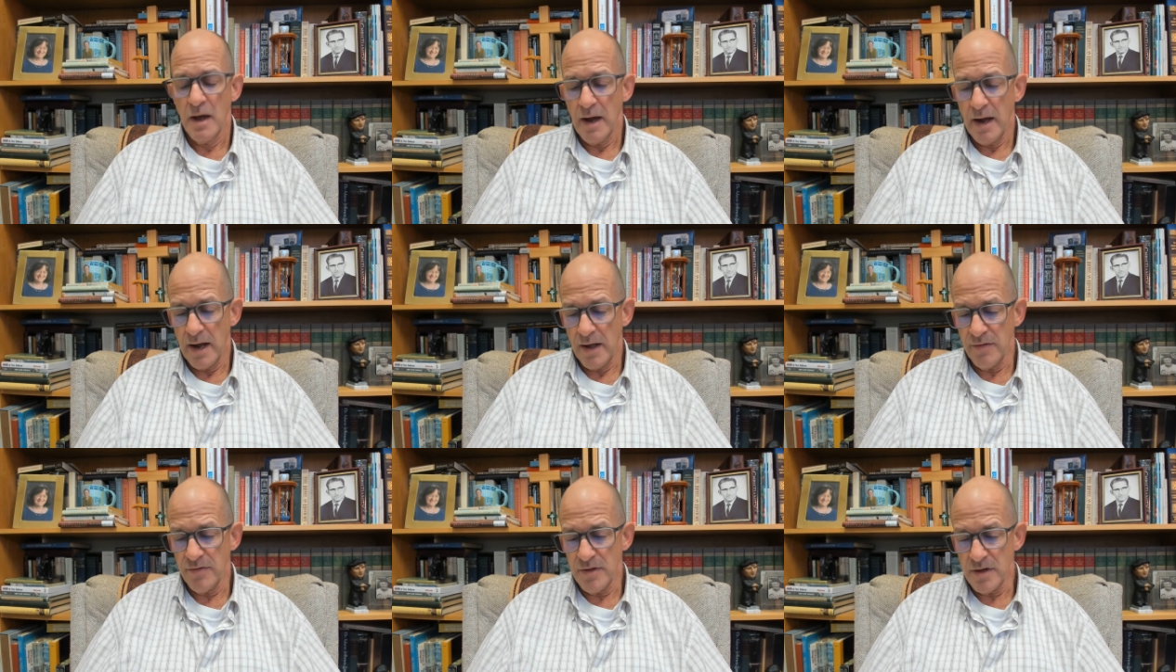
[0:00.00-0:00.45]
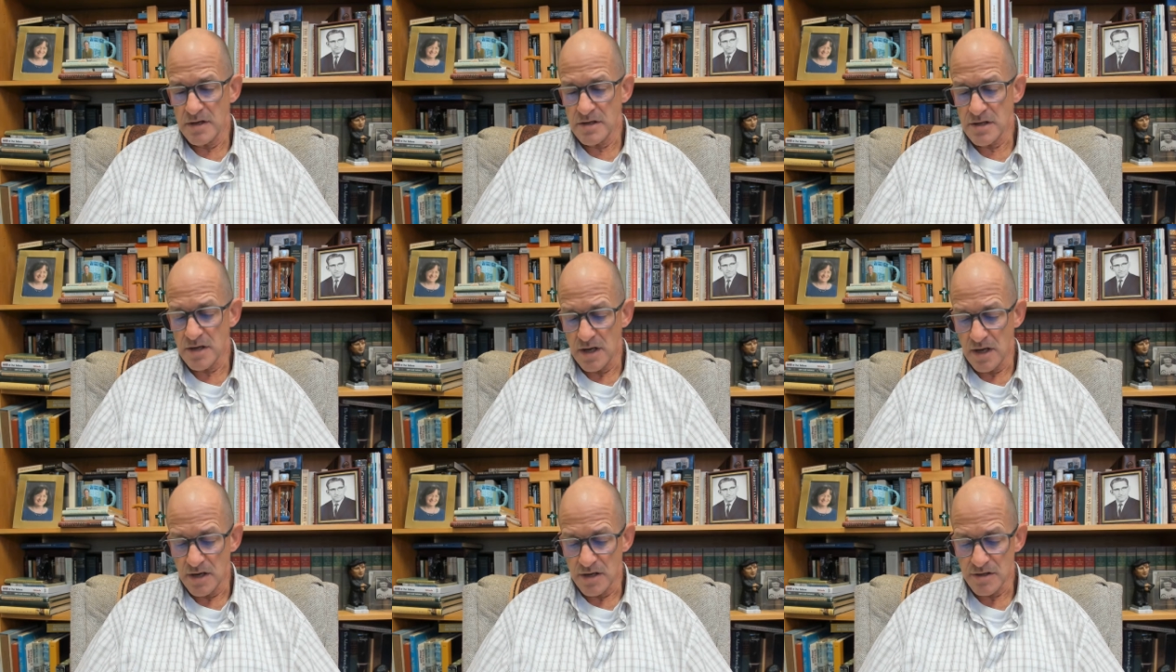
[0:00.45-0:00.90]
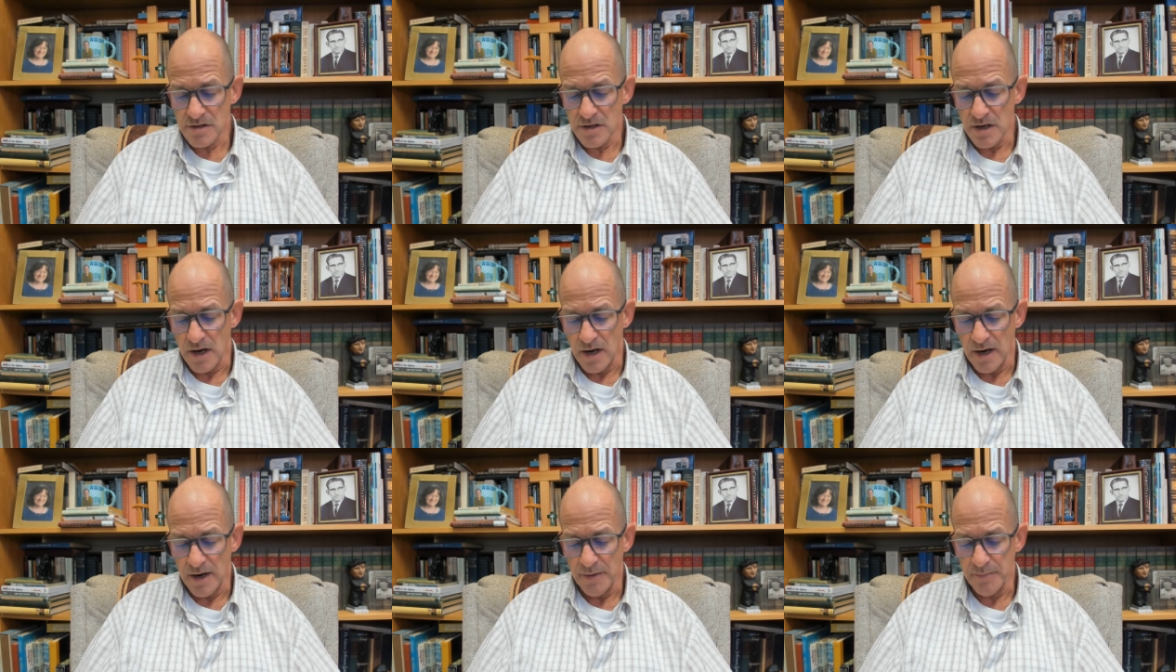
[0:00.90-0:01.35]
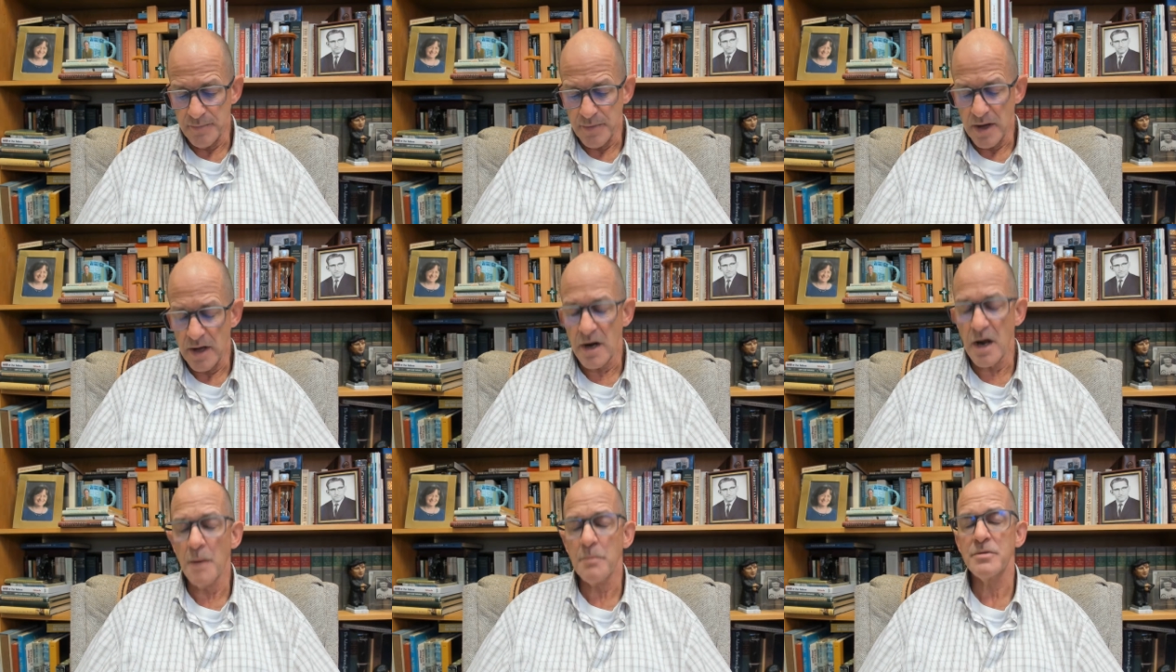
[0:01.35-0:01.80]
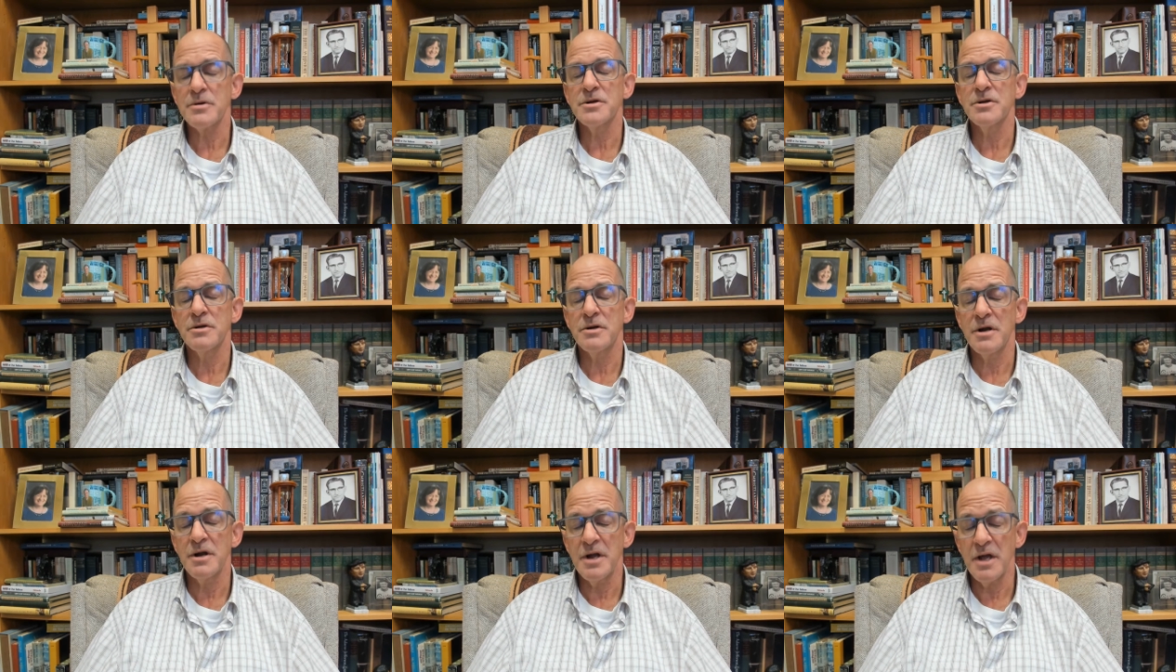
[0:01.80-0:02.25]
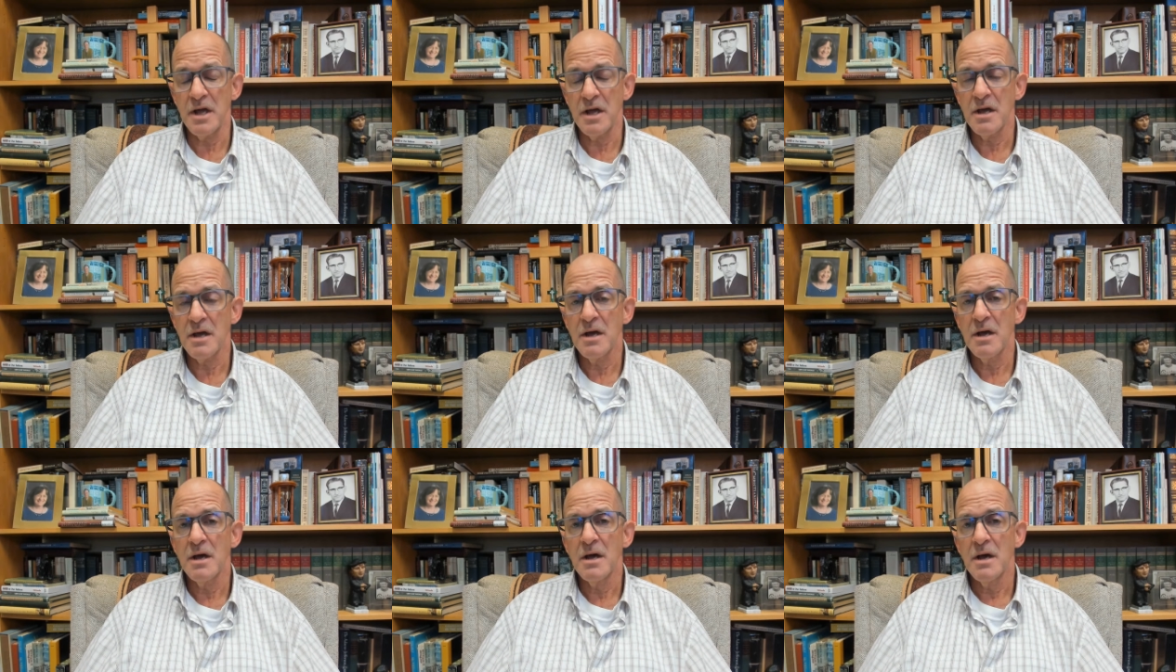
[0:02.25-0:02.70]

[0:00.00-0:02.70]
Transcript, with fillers: And this is um, an opportunity,